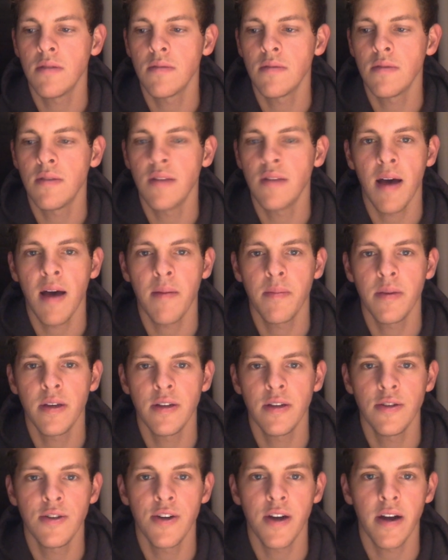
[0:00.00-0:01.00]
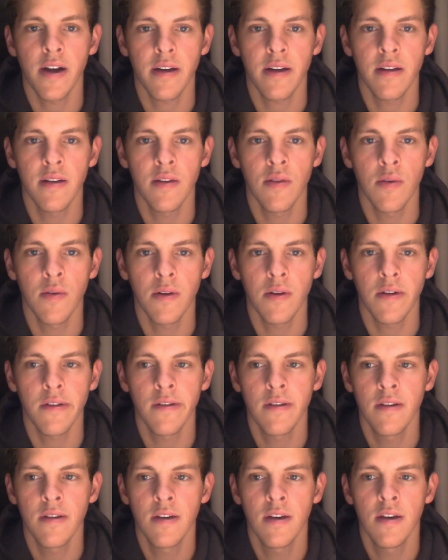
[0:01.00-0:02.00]
not be a jerk in the world.
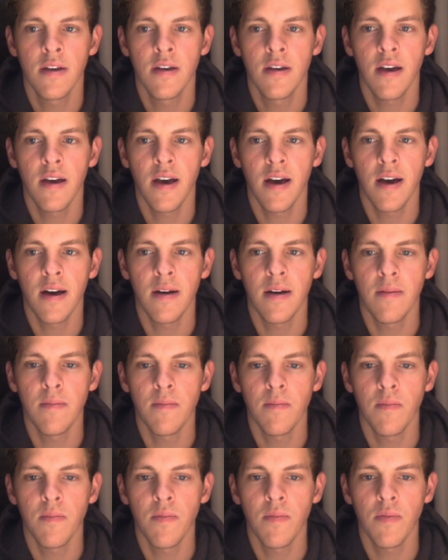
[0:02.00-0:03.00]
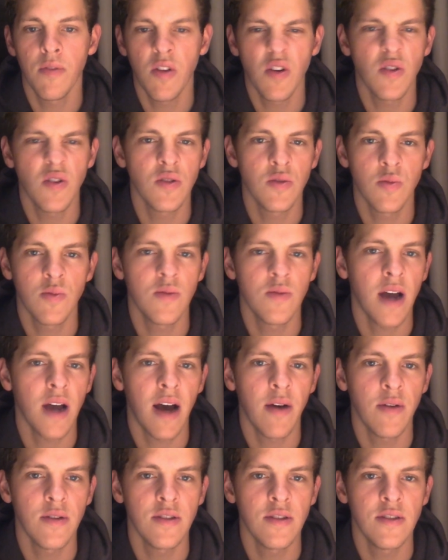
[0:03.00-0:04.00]
Those
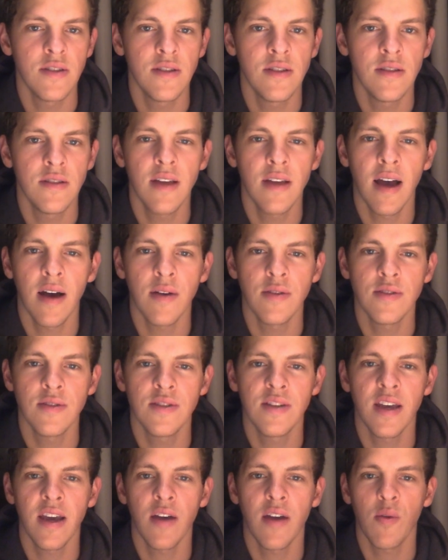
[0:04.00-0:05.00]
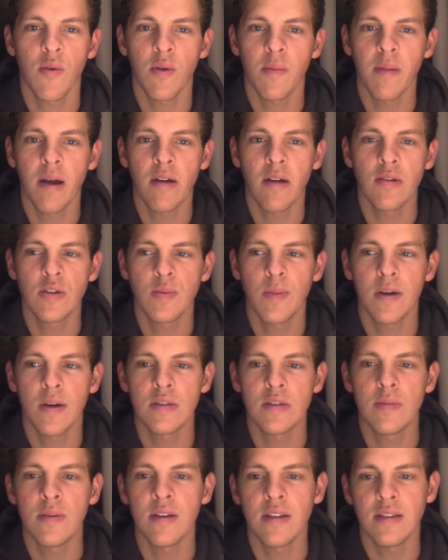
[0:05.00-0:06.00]
I would say were my
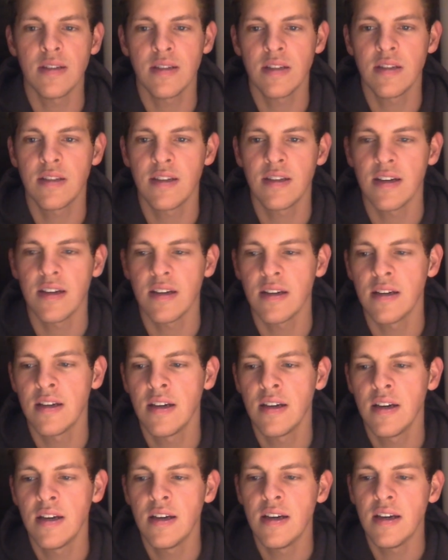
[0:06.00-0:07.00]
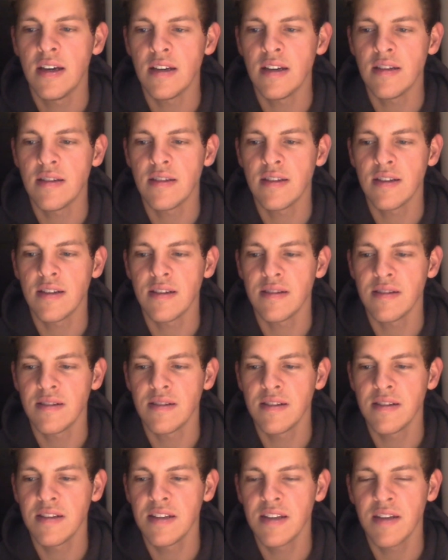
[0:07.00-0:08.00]
responsibilities, and to
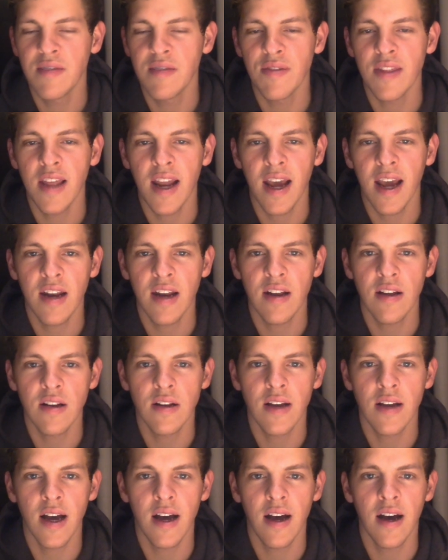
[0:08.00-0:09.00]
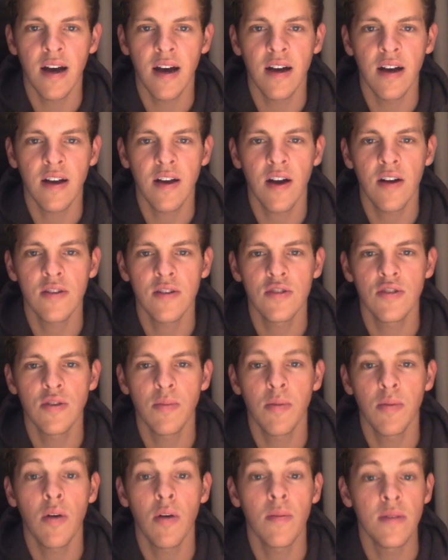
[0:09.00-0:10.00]
given that I had a college
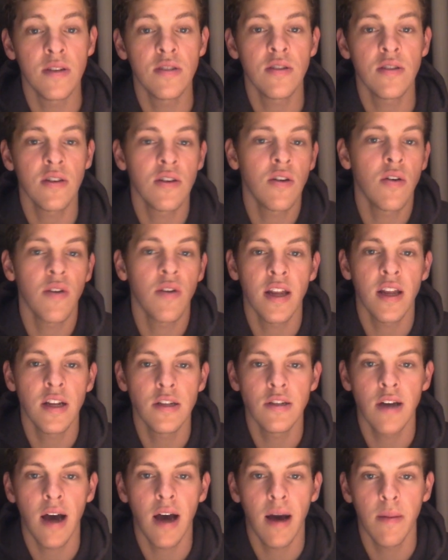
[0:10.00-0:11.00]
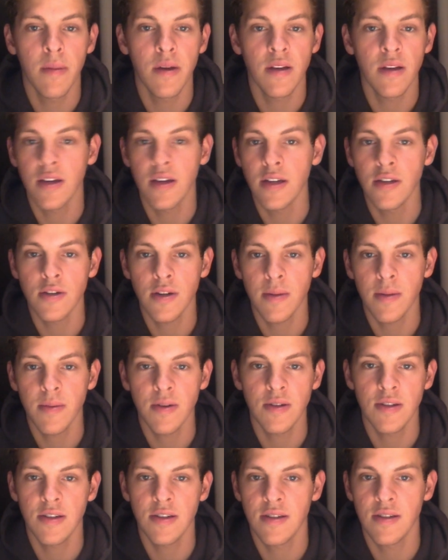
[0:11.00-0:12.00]
diploma, to go get a job and
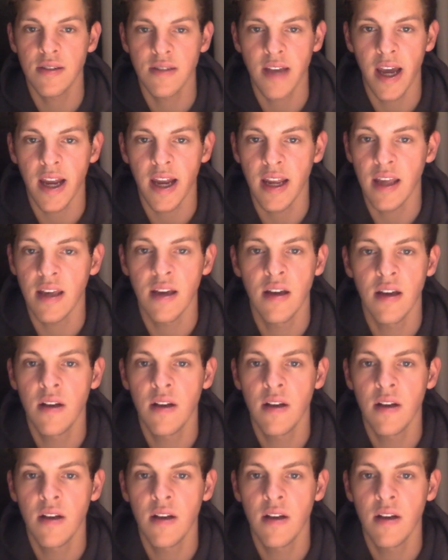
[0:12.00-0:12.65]
contribute to society.